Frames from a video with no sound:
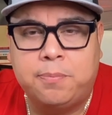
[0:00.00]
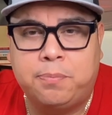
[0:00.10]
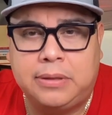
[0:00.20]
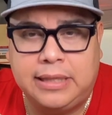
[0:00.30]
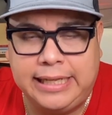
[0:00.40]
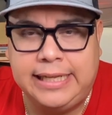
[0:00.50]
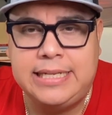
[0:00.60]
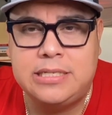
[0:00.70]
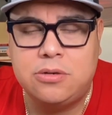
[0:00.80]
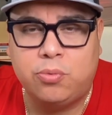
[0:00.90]

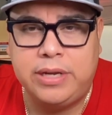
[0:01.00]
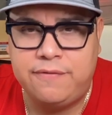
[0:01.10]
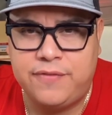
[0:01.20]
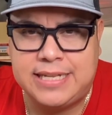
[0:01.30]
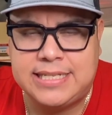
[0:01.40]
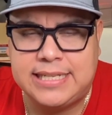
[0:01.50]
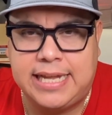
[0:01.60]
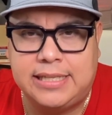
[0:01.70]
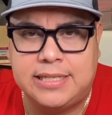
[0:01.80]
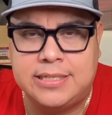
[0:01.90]
Please
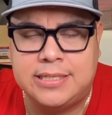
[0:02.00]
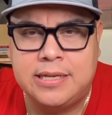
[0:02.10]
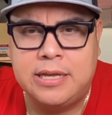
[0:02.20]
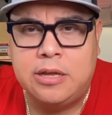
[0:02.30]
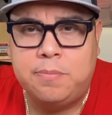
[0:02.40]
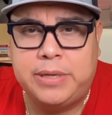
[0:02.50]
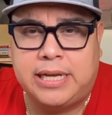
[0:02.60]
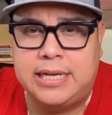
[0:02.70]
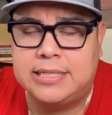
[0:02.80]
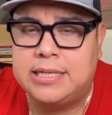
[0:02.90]
reinvestigate this
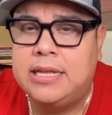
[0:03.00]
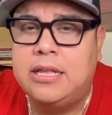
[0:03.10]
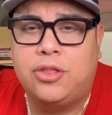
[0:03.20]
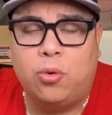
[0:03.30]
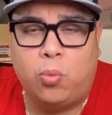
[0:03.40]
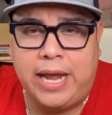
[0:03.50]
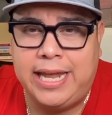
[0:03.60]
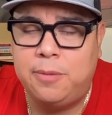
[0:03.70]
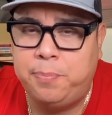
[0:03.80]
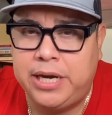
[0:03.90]
because the way
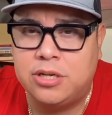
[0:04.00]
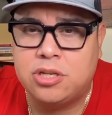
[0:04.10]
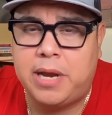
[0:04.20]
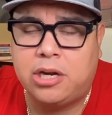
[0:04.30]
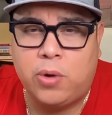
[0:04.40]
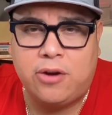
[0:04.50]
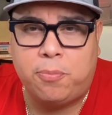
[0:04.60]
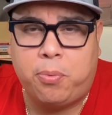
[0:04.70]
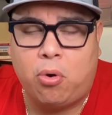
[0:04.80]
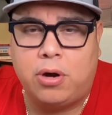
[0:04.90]
it appears on my credit
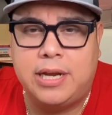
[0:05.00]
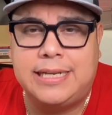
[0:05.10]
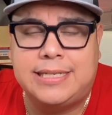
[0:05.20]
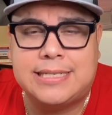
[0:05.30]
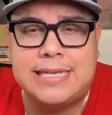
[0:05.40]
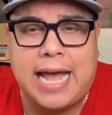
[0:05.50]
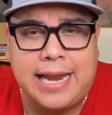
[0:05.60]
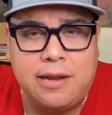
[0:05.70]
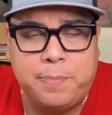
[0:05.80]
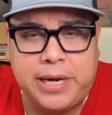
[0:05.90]
report, it does
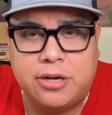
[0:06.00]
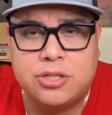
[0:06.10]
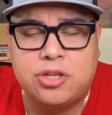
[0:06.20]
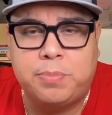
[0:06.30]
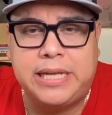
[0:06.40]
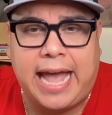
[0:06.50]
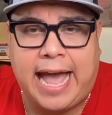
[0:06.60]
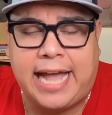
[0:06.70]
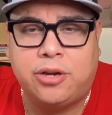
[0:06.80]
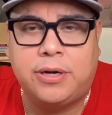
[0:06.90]
not appear to be
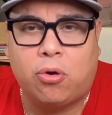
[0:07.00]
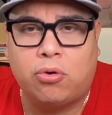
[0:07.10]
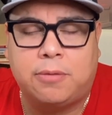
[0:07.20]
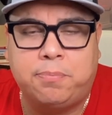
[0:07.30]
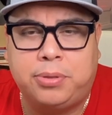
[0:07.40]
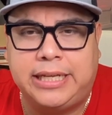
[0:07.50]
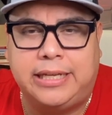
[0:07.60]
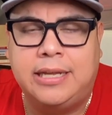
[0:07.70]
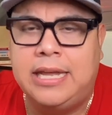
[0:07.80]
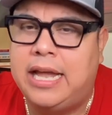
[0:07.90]
accurate or complete.
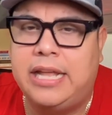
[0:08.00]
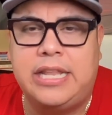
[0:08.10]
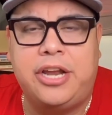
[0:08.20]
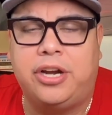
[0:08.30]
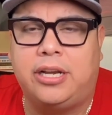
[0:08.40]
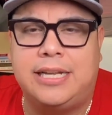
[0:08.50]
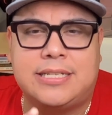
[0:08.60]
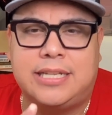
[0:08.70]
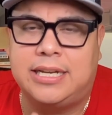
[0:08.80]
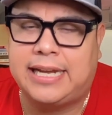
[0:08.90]
And then you're gonna
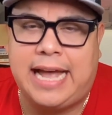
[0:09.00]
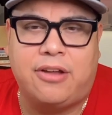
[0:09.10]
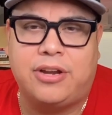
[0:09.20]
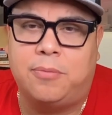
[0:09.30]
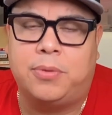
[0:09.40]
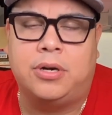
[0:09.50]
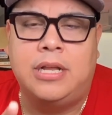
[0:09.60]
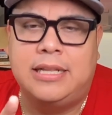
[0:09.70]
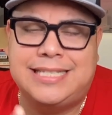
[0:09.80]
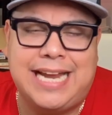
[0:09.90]
list the account number,
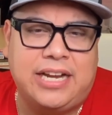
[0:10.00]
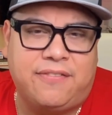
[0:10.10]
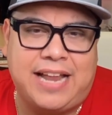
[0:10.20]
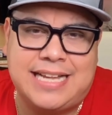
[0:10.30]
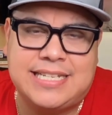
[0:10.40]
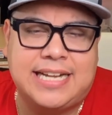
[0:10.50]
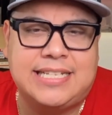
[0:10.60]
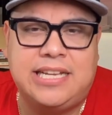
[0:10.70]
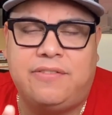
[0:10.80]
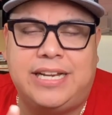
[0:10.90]
date of last
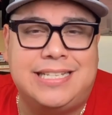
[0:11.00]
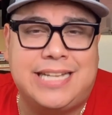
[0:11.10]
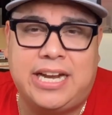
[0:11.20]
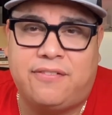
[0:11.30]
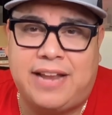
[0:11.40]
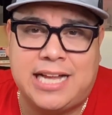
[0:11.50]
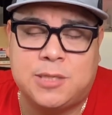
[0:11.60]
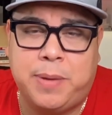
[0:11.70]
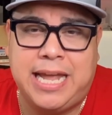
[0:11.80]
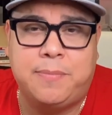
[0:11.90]
activity, date of
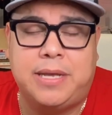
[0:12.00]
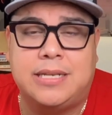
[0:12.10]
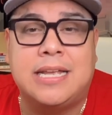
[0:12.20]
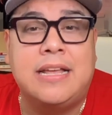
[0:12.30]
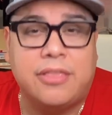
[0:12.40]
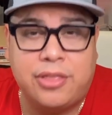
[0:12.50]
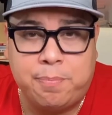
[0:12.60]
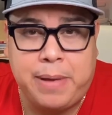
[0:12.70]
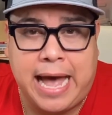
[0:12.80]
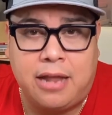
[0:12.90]
last payment, the
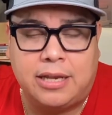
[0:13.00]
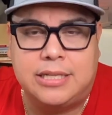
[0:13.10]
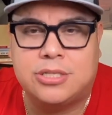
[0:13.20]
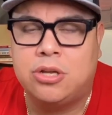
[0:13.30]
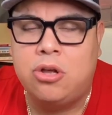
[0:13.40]
balance.